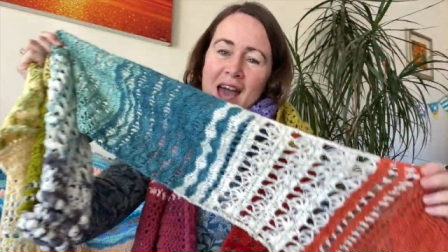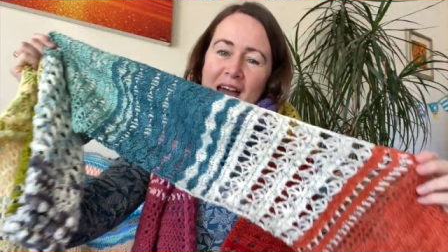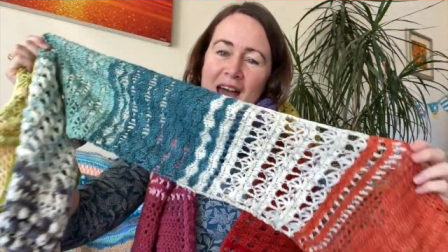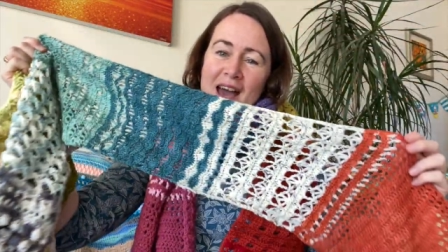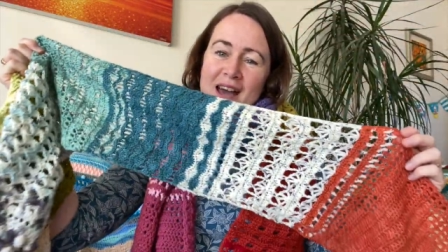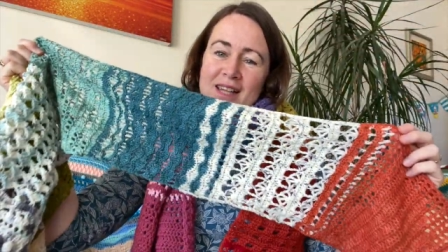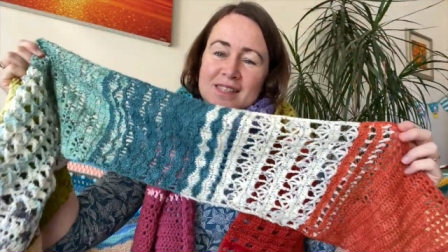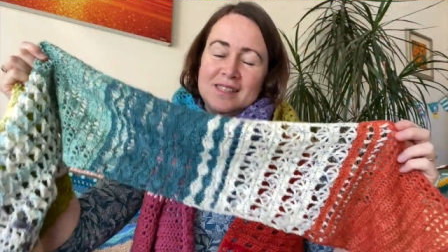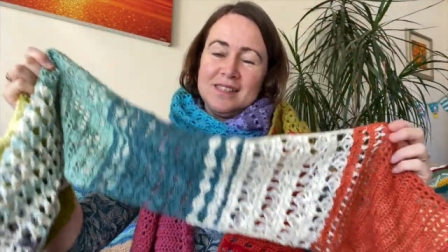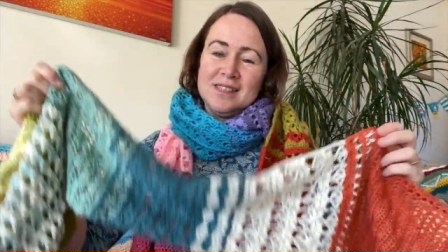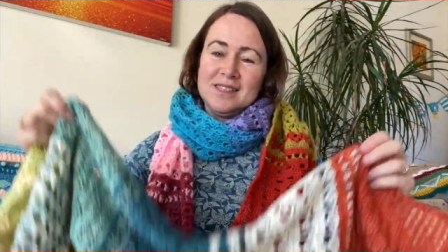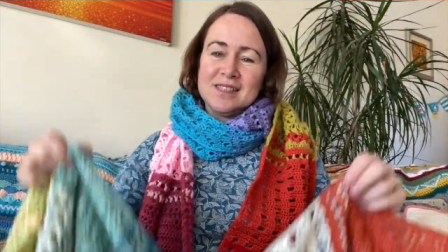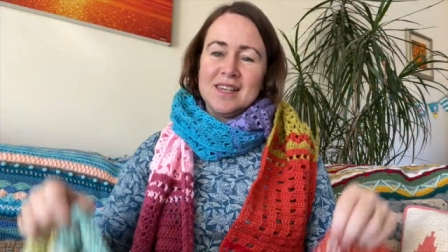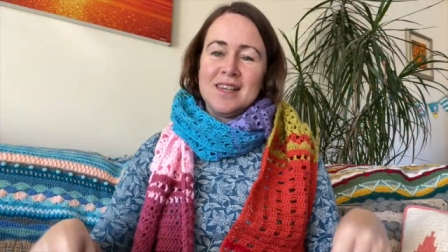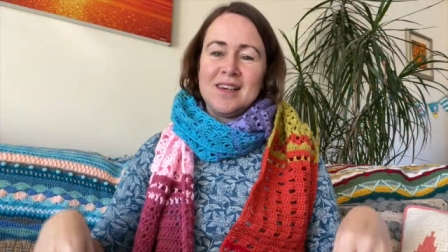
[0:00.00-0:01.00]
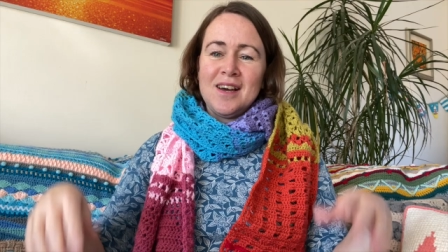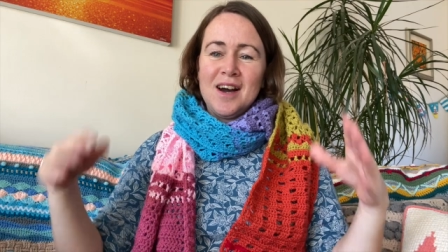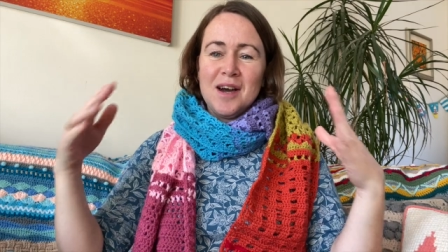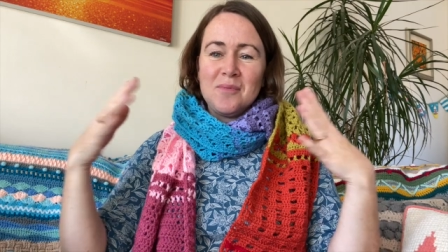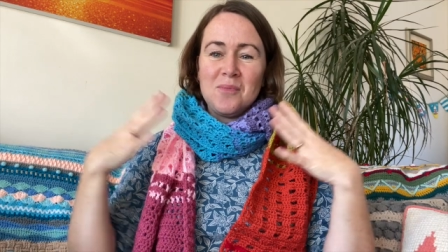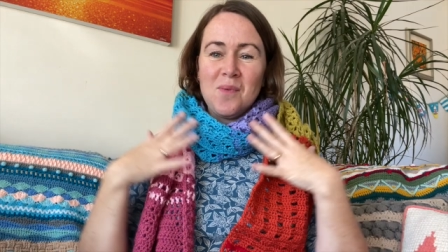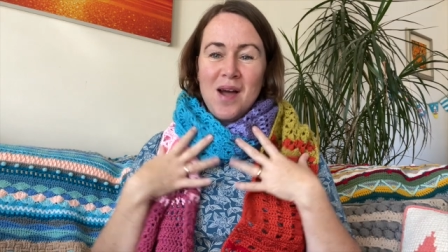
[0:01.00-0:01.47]
and
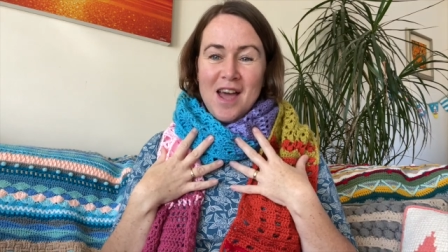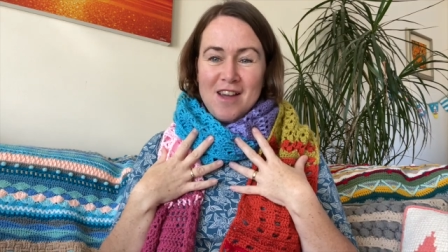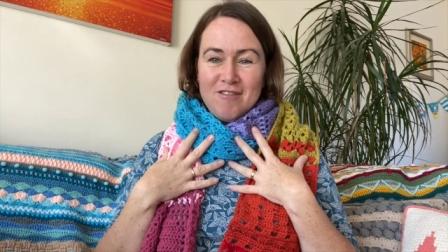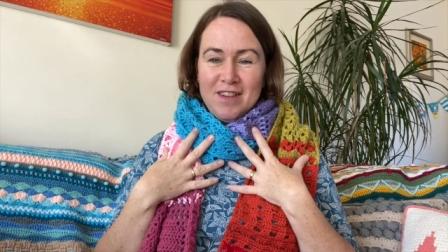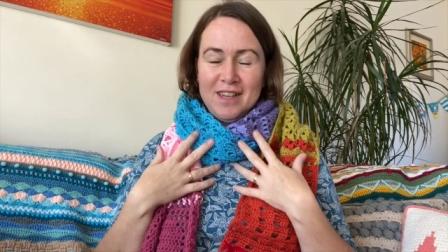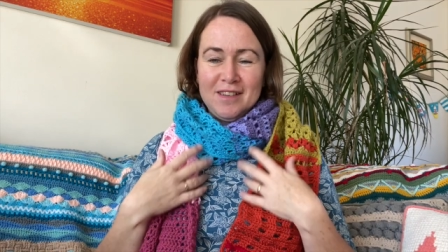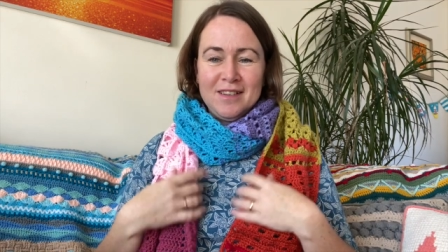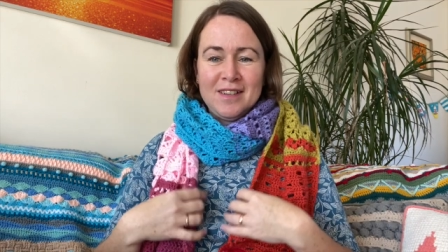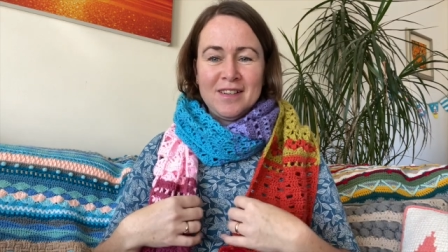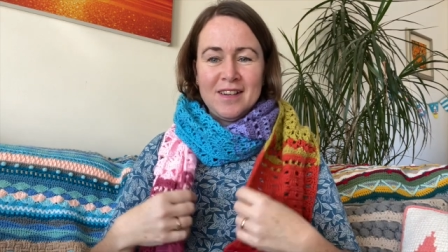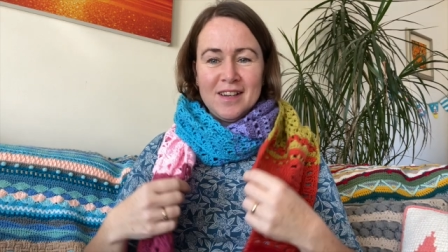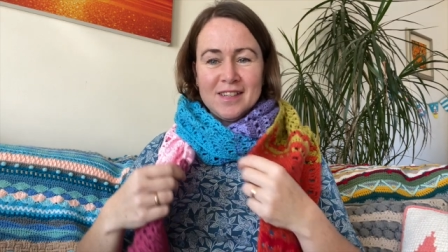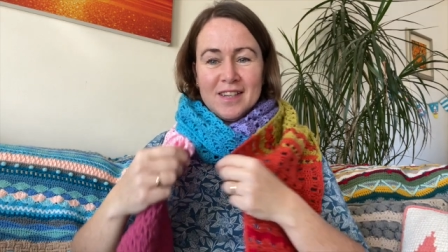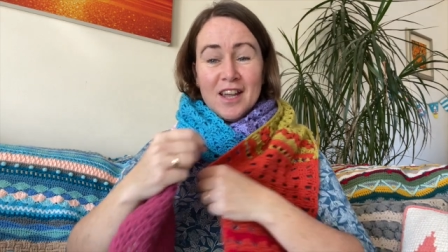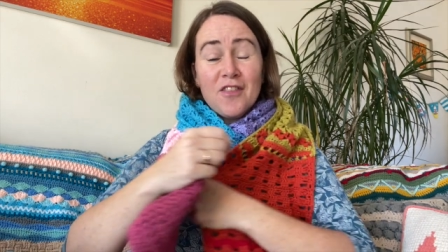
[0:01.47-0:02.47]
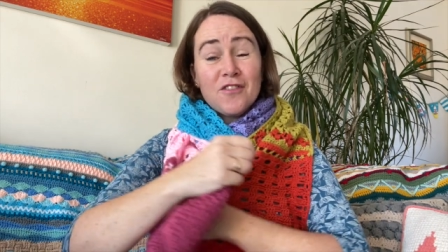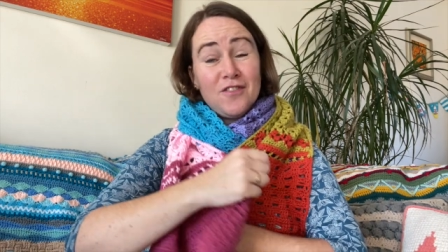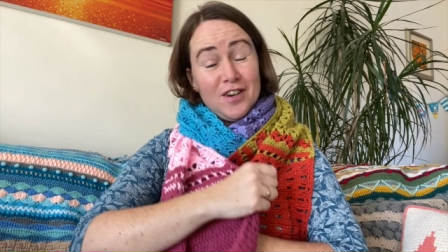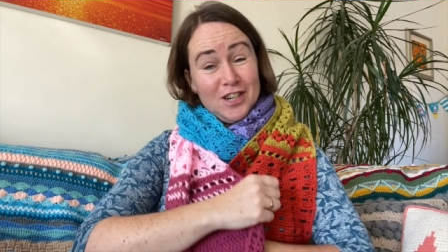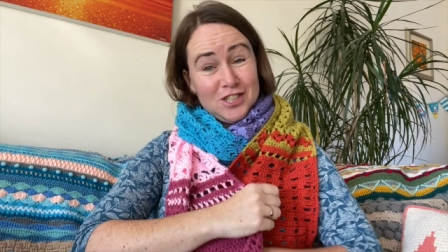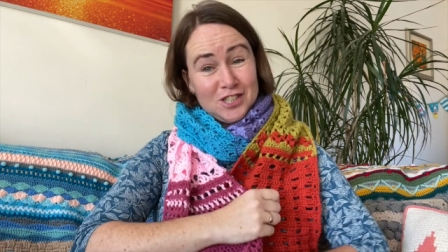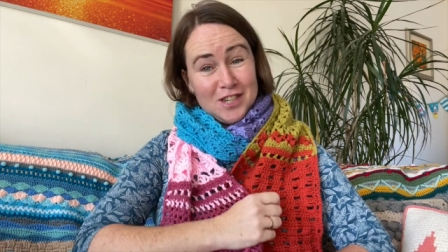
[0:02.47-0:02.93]
I'm wearing another
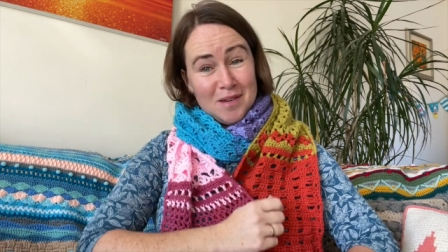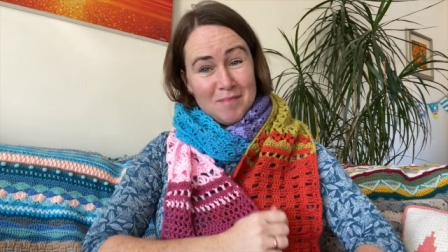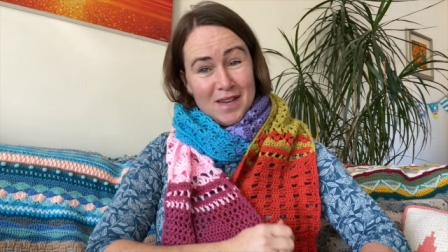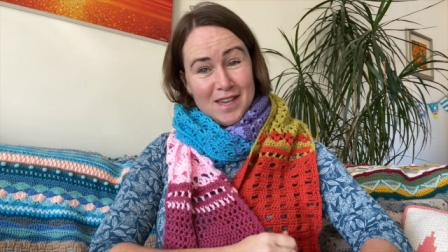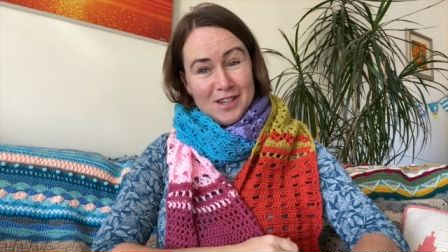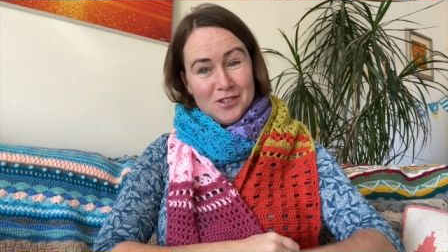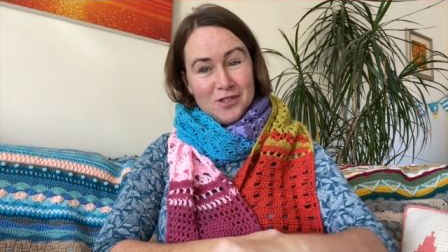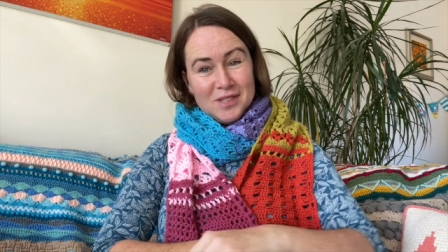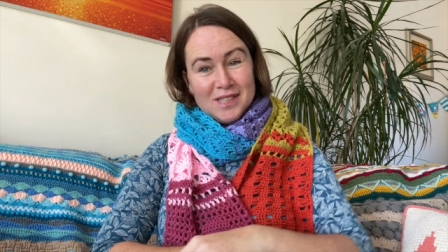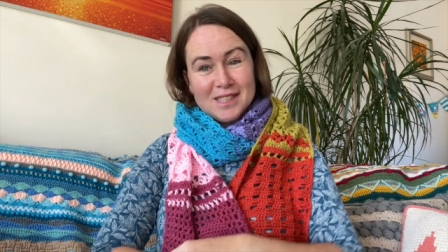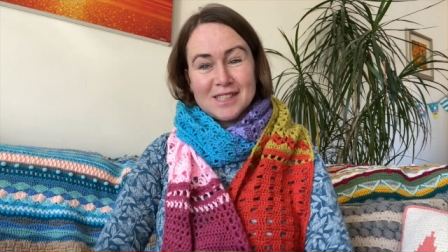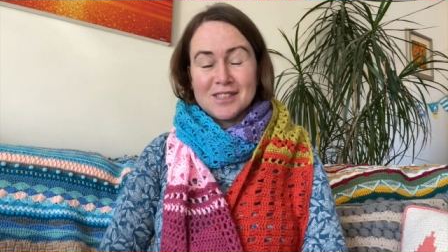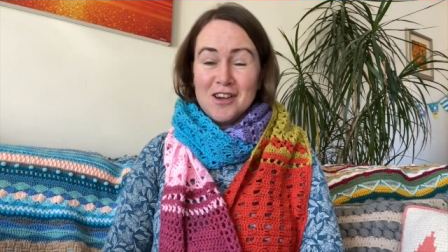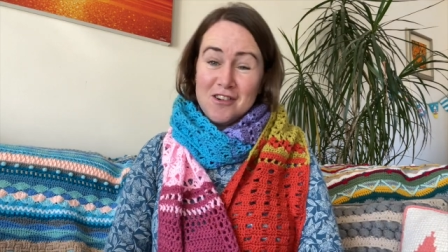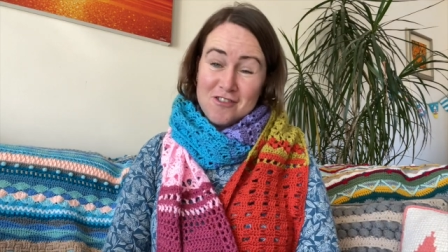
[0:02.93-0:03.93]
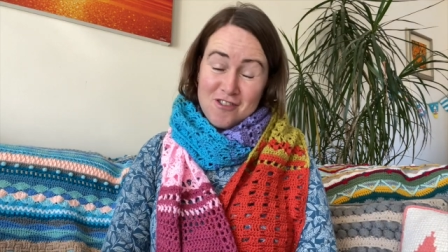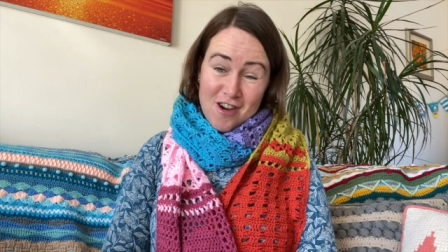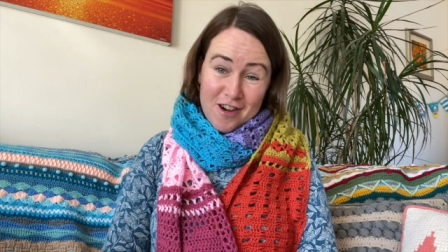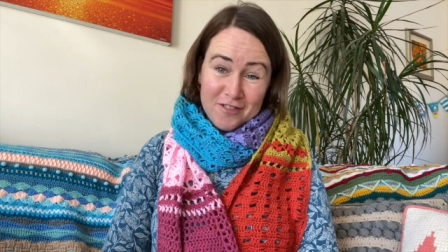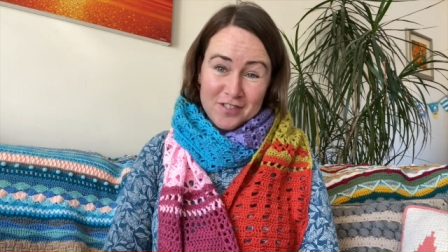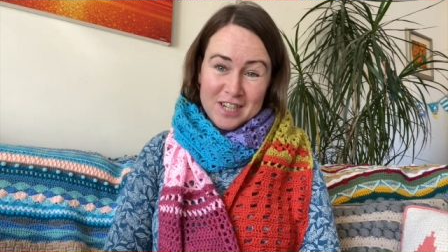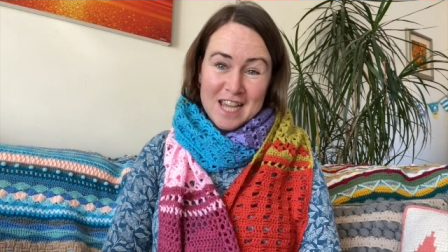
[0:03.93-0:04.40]
version I made using
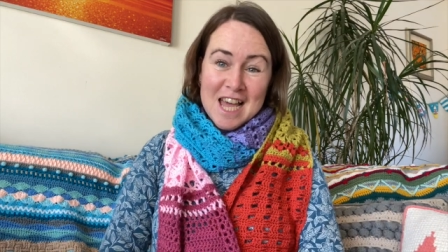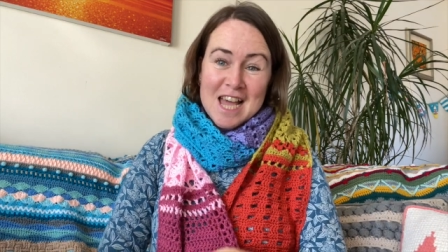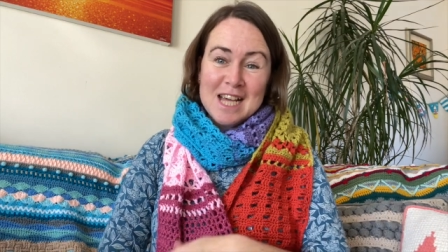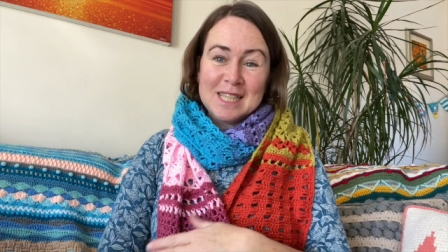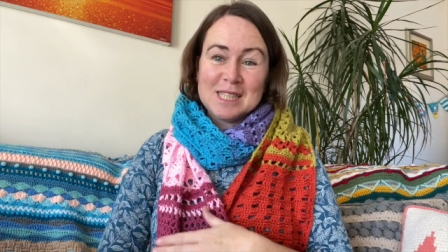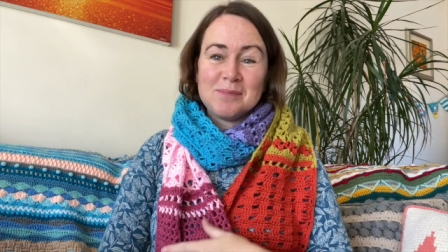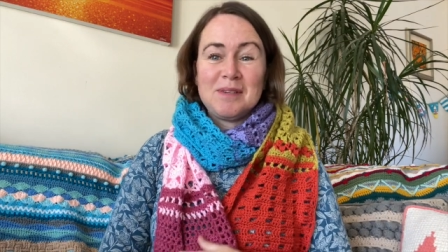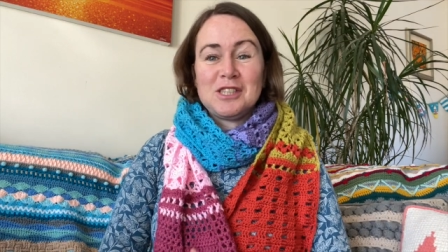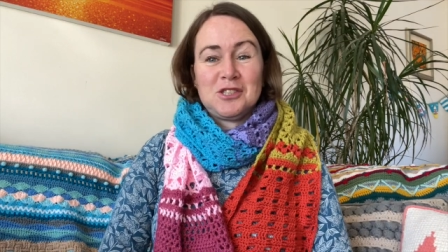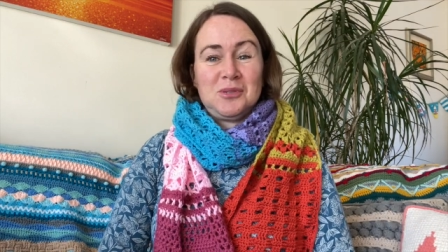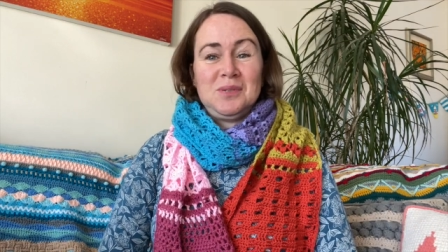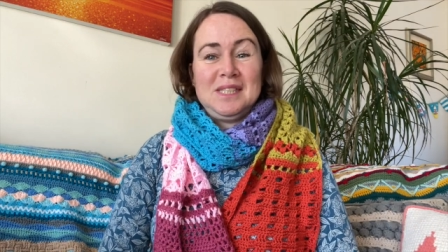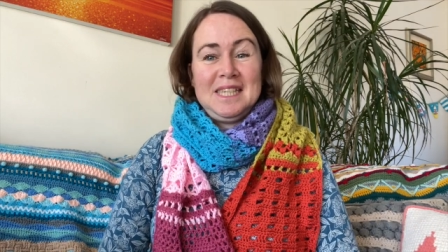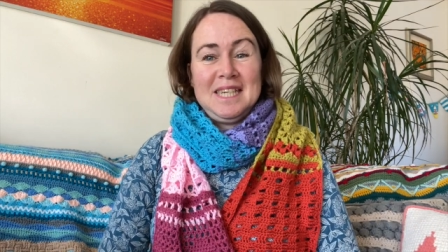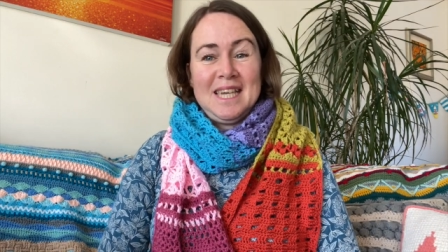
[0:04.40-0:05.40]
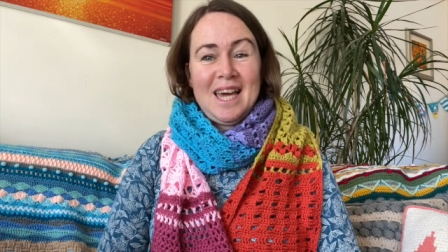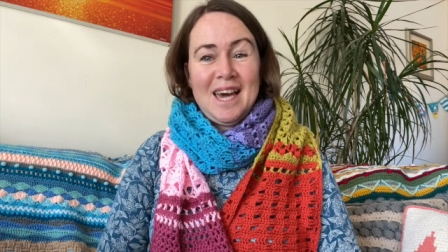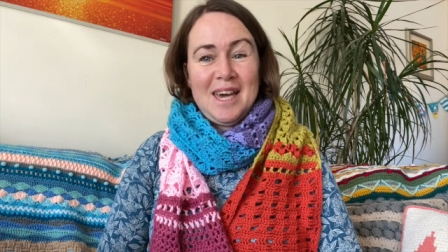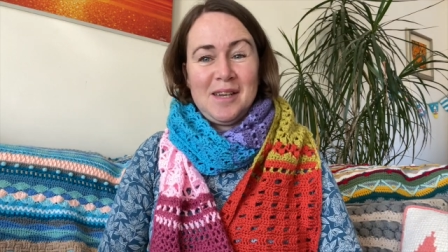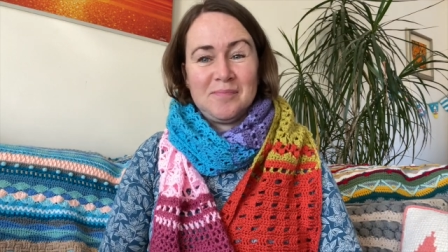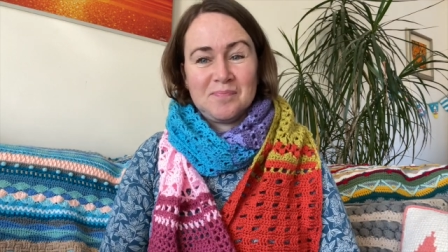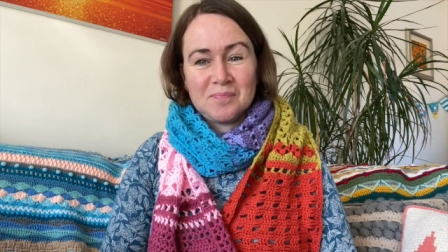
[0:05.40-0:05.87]
Stylecraft Special
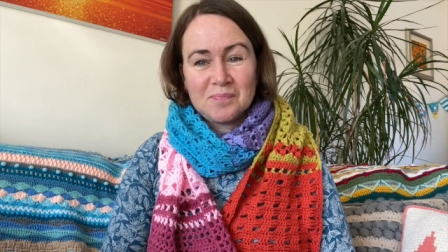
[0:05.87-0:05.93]
DK.